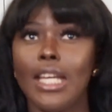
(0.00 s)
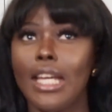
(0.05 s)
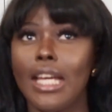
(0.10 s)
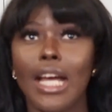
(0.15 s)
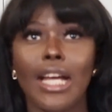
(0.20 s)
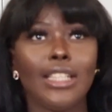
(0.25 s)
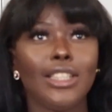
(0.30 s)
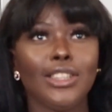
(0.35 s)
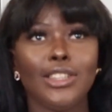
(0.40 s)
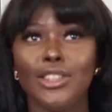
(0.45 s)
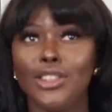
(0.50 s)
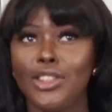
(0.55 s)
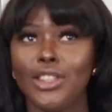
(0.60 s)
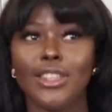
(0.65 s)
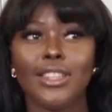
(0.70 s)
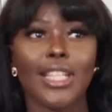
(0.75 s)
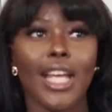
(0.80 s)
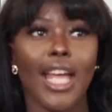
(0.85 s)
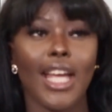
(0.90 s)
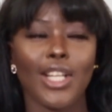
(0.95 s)
And
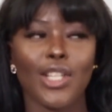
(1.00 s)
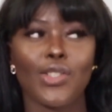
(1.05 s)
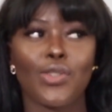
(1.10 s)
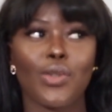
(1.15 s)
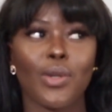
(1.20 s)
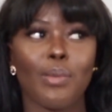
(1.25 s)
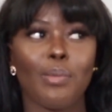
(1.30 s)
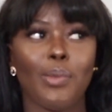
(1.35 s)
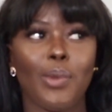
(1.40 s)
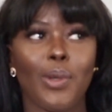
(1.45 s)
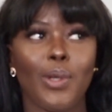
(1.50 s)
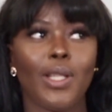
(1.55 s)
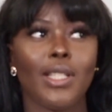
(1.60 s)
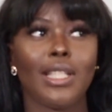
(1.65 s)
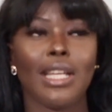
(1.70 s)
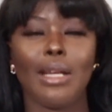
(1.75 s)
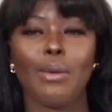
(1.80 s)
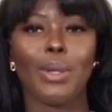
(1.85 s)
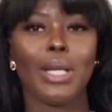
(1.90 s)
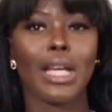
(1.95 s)
just extra
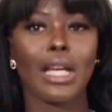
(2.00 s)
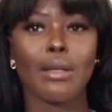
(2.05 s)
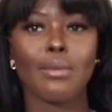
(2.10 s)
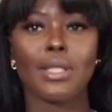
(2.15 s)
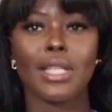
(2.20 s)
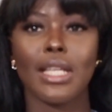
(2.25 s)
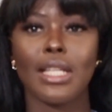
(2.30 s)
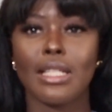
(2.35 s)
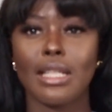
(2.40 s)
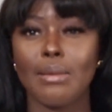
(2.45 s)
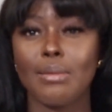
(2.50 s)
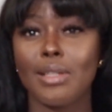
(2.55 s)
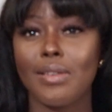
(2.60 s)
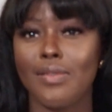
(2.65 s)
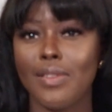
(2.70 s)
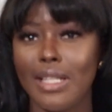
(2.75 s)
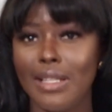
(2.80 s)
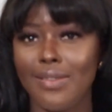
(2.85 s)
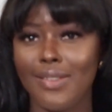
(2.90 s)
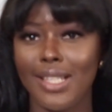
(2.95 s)
point, when it comes to in terms
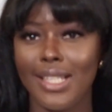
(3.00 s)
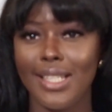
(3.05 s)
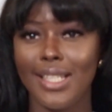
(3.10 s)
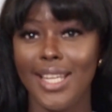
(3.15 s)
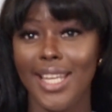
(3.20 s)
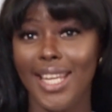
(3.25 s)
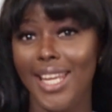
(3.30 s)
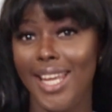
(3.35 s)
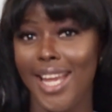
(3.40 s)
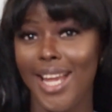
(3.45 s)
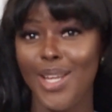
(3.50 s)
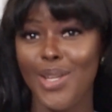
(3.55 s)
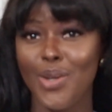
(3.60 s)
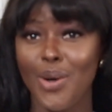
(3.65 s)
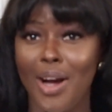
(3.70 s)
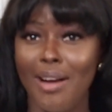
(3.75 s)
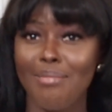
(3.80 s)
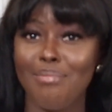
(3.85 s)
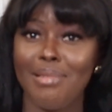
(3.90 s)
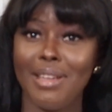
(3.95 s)
of living, here you
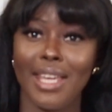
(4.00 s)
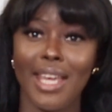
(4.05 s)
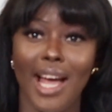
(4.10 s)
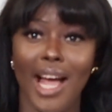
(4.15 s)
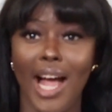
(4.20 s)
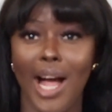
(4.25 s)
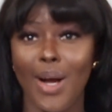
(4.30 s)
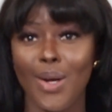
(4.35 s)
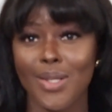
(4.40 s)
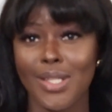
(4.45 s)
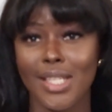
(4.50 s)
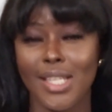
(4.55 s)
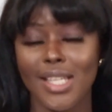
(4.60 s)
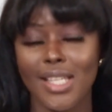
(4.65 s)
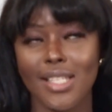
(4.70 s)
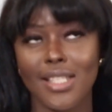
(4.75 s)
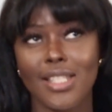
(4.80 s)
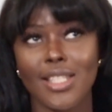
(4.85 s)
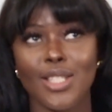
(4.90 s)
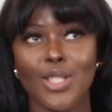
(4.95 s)
have bigger
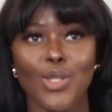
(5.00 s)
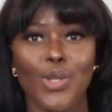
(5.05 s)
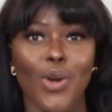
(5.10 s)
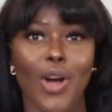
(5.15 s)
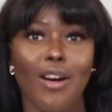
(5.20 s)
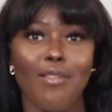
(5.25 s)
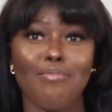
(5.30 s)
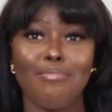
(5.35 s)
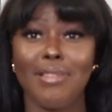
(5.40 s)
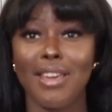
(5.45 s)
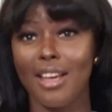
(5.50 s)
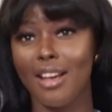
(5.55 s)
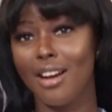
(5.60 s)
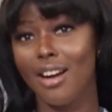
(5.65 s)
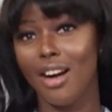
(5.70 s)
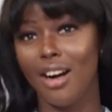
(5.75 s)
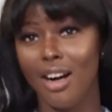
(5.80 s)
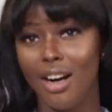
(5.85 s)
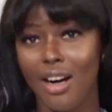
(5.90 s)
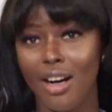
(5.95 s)
houses, you have big
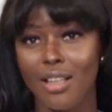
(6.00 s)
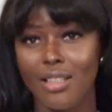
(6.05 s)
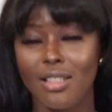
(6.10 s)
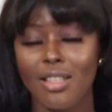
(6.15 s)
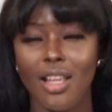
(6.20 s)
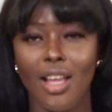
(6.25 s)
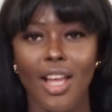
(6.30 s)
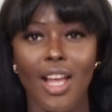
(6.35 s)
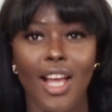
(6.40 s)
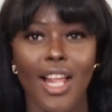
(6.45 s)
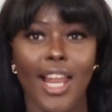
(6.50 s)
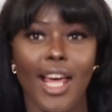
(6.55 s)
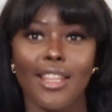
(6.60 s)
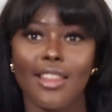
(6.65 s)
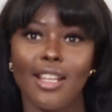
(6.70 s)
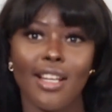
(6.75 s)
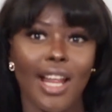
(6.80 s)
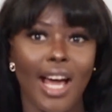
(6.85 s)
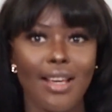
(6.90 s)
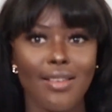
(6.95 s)
cars, like
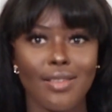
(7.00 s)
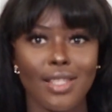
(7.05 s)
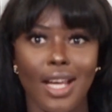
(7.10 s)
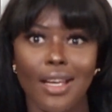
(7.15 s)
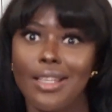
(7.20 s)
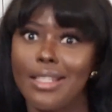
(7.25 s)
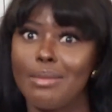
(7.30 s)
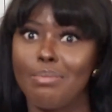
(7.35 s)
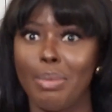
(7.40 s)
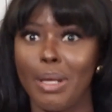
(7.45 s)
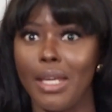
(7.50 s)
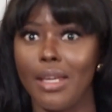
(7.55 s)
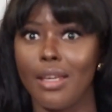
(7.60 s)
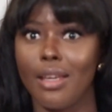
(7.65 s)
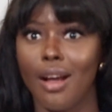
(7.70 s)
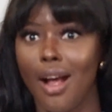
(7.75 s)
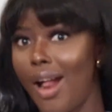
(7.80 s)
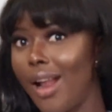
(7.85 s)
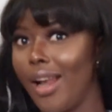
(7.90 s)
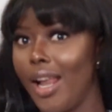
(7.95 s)
the lifestyle is
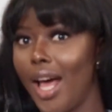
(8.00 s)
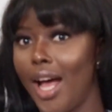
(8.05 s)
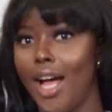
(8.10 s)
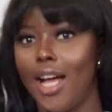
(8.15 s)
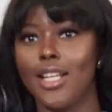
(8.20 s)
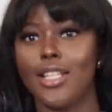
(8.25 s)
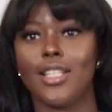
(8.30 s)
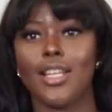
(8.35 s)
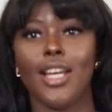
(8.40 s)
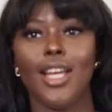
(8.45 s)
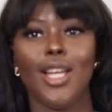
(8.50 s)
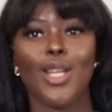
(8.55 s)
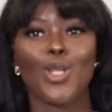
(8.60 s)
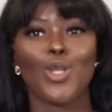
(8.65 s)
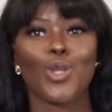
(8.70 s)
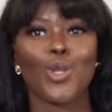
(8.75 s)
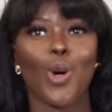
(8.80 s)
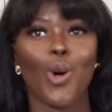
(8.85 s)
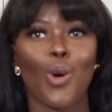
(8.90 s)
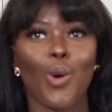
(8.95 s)
big and large.
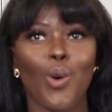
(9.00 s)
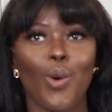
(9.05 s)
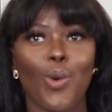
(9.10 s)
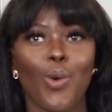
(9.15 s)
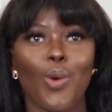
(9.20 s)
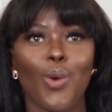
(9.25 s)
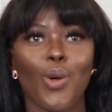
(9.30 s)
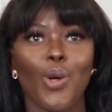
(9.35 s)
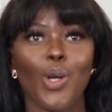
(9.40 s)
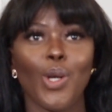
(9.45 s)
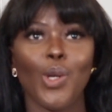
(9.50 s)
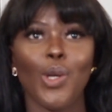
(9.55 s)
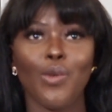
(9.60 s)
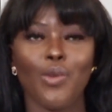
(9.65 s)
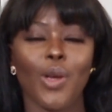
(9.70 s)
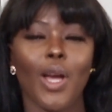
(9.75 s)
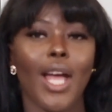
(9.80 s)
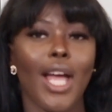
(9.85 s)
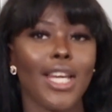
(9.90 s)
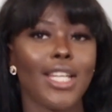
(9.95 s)
So if
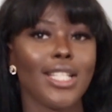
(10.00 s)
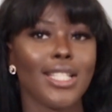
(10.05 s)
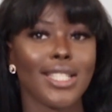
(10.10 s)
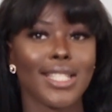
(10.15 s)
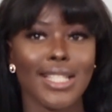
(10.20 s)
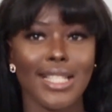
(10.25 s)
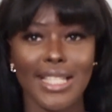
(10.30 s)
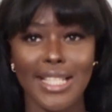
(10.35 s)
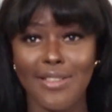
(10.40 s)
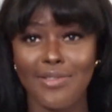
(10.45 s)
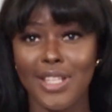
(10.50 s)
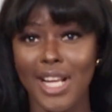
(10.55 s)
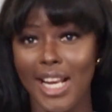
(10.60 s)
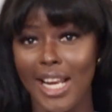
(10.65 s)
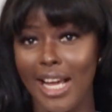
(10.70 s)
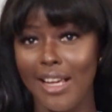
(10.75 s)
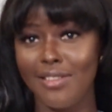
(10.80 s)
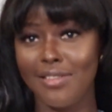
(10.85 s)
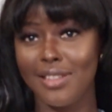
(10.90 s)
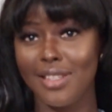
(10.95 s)
you're aiming to live that
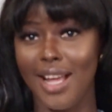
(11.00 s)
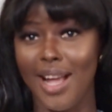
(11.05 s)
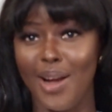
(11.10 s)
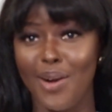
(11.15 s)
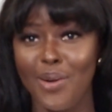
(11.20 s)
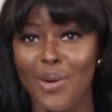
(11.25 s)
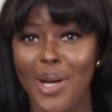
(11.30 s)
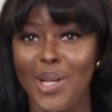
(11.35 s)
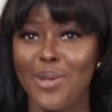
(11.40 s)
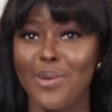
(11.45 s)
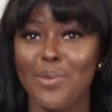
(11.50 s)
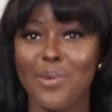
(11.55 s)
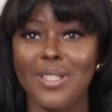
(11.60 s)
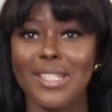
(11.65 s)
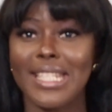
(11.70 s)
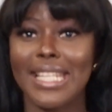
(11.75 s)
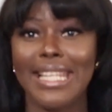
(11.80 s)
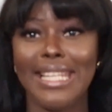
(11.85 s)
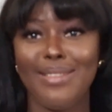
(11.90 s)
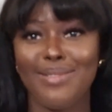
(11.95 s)
lifestyle and you want
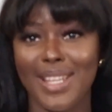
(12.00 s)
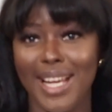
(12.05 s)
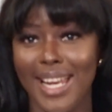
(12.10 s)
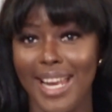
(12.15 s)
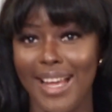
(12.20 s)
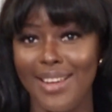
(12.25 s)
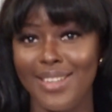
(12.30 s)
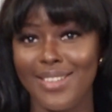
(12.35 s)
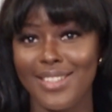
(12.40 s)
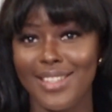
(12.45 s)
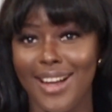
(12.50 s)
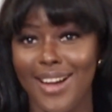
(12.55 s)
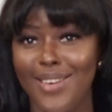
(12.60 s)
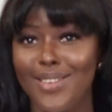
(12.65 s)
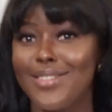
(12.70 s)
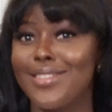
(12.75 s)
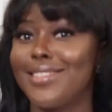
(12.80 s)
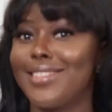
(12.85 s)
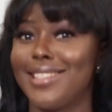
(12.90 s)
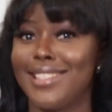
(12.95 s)
to live that
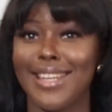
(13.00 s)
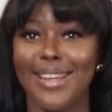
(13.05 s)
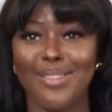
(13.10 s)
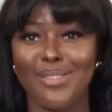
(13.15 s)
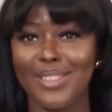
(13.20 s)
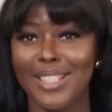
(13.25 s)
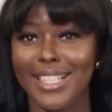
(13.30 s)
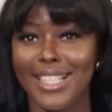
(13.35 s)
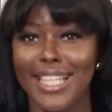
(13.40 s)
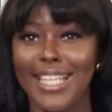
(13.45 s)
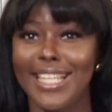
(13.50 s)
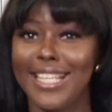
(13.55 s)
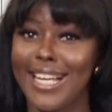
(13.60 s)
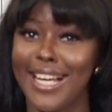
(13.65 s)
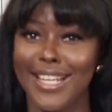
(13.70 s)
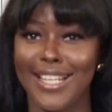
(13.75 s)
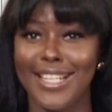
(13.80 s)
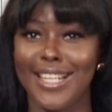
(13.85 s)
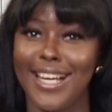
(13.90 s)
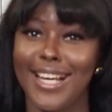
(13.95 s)
lifestyle, definitely
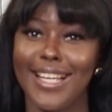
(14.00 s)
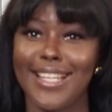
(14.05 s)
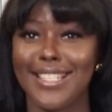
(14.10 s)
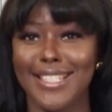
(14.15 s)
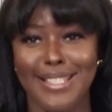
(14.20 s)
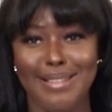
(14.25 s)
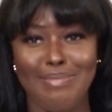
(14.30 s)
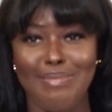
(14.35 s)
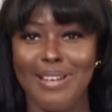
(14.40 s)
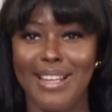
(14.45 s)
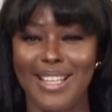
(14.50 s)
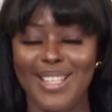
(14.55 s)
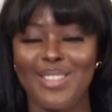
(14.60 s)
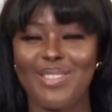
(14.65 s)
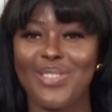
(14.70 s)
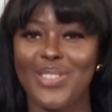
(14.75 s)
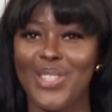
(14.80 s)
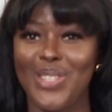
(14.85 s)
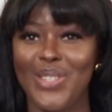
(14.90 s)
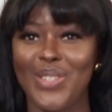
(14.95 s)
Canada is a place
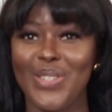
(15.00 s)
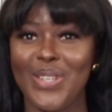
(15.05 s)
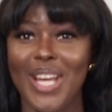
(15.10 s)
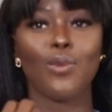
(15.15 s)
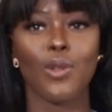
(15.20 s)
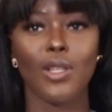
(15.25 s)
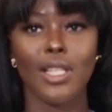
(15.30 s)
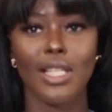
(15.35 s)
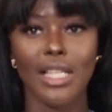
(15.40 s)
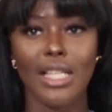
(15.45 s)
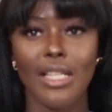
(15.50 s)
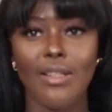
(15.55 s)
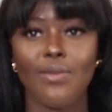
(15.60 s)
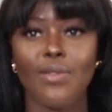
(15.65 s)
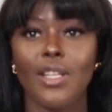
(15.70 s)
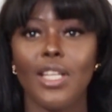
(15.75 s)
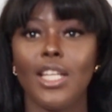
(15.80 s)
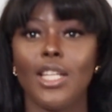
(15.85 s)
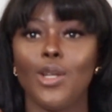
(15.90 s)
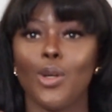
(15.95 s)
for you. If you live
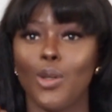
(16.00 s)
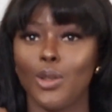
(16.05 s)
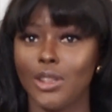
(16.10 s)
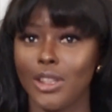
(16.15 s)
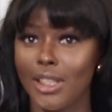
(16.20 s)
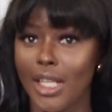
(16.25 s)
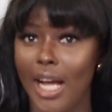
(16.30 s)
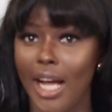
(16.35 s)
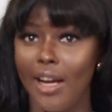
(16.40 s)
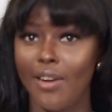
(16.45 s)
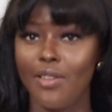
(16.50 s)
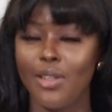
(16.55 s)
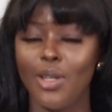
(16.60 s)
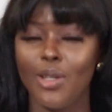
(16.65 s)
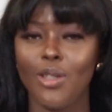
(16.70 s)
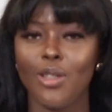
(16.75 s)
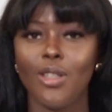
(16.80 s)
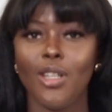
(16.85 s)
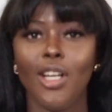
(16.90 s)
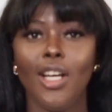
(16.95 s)
in
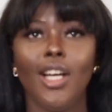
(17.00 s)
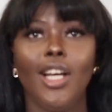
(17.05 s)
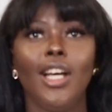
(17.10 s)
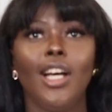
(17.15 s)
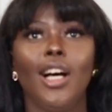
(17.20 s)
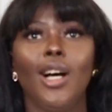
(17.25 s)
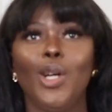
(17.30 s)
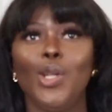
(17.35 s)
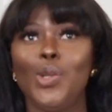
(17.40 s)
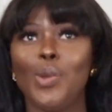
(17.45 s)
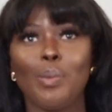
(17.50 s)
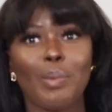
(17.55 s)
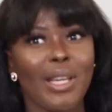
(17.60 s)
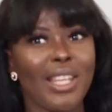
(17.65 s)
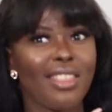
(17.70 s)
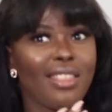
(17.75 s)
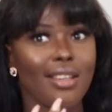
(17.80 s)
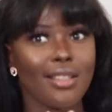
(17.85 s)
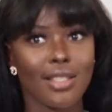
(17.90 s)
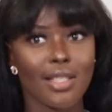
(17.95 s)
Ontario, uh, you pay
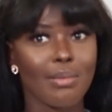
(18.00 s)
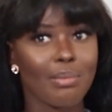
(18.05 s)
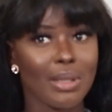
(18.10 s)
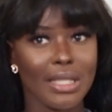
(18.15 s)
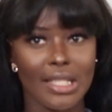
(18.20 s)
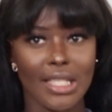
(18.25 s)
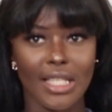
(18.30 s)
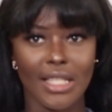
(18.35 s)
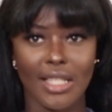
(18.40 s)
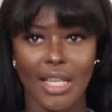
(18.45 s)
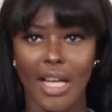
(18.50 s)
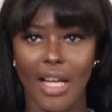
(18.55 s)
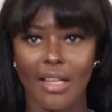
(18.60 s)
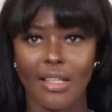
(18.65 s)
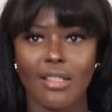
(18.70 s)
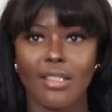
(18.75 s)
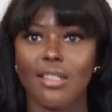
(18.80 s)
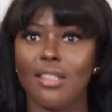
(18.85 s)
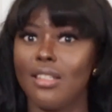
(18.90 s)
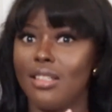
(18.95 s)
thirteen percent
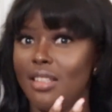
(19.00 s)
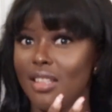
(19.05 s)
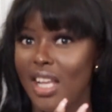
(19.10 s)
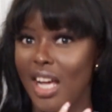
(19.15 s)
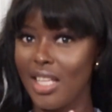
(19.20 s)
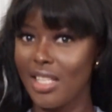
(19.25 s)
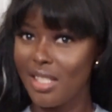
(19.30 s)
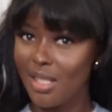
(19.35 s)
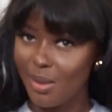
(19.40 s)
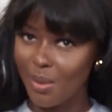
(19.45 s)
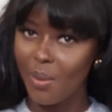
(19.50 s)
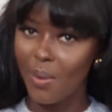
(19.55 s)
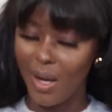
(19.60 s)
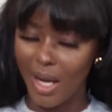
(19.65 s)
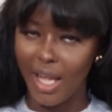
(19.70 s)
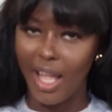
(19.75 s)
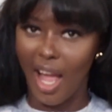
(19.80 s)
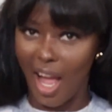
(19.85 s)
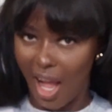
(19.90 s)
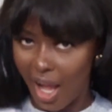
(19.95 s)
tax. That's
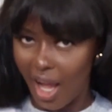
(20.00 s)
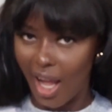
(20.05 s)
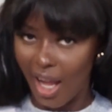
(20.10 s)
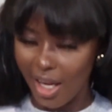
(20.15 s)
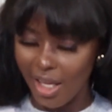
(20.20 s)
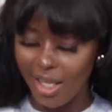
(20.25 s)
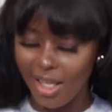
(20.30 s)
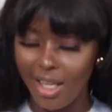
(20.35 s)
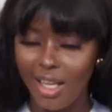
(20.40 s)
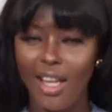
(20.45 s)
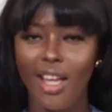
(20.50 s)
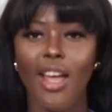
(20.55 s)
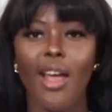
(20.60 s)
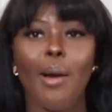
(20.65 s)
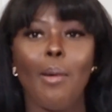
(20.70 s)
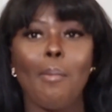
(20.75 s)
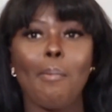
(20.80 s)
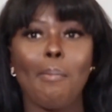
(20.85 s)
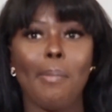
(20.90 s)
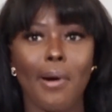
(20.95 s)
quite high,
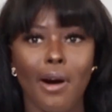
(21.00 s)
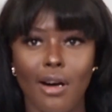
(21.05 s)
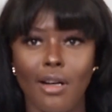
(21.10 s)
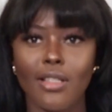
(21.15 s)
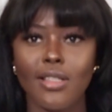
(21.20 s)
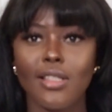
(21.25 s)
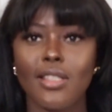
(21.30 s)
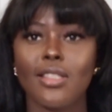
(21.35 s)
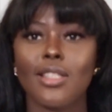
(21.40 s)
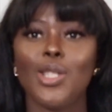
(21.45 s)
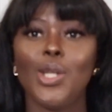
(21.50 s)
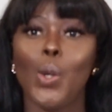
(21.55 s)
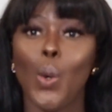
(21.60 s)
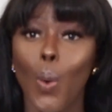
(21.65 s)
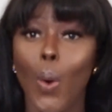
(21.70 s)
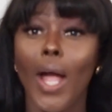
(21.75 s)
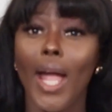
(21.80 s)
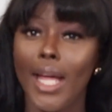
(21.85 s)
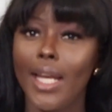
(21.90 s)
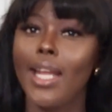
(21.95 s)
but you
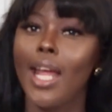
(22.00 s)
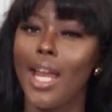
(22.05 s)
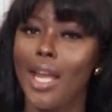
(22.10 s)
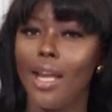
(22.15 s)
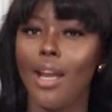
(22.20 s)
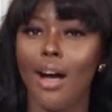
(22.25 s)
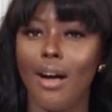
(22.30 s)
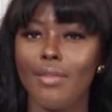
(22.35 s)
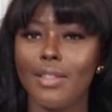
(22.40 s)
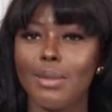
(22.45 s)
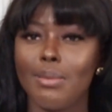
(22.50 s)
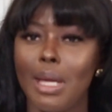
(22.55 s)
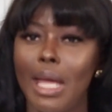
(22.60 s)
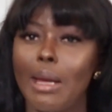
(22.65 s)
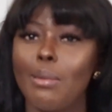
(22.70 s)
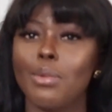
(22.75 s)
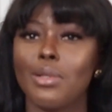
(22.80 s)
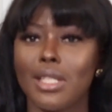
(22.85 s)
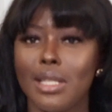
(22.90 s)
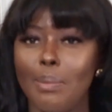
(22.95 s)
earn enough to be
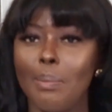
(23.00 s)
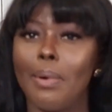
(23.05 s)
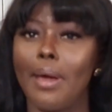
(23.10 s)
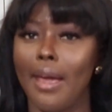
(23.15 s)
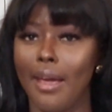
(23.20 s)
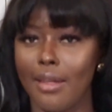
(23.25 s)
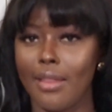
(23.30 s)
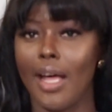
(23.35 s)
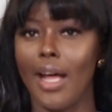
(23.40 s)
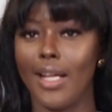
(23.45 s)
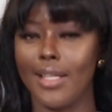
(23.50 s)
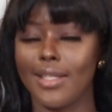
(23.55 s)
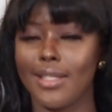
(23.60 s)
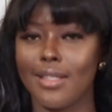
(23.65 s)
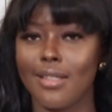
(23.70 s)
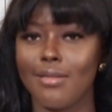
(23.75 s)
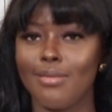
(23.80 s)
able to pay that.